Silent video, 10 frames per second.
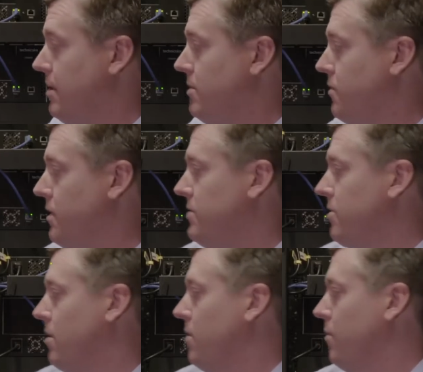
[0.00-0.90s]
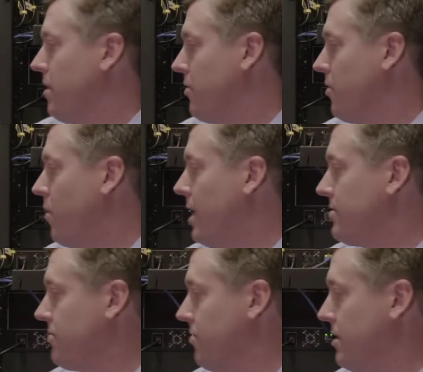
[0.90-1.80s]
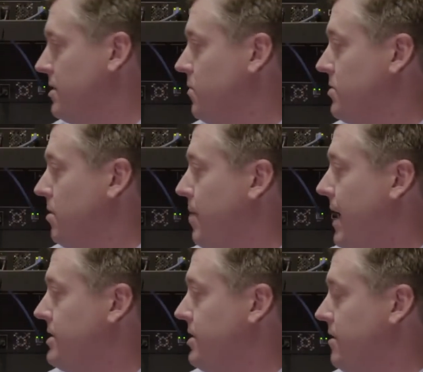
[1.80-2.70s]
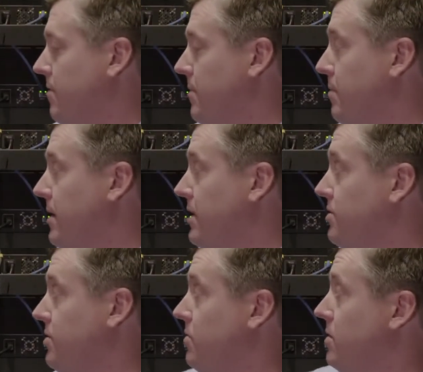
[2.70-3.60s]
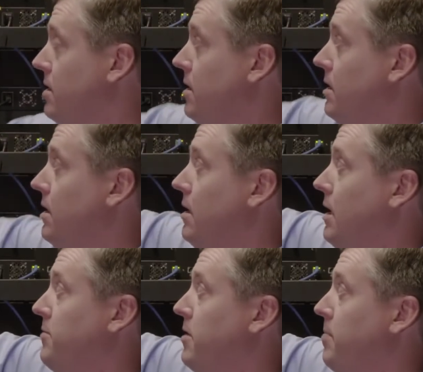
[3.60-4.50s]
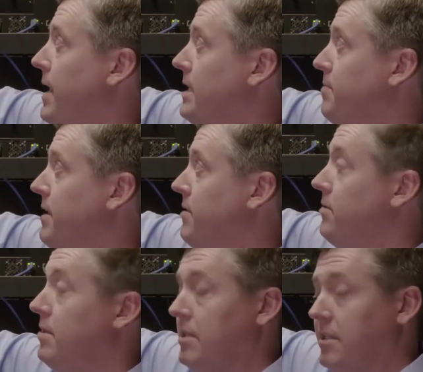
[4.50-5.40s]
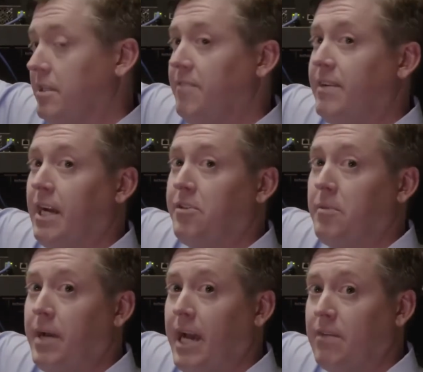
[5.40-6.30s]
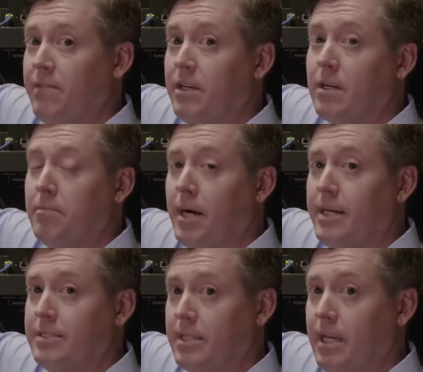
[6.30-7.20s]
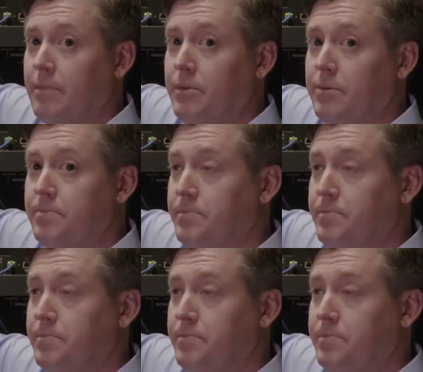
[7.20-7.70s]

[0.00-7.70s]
So these are 100-watt circuits which are patching from the PSU up to the patch panel, leaving out the back via composite cable.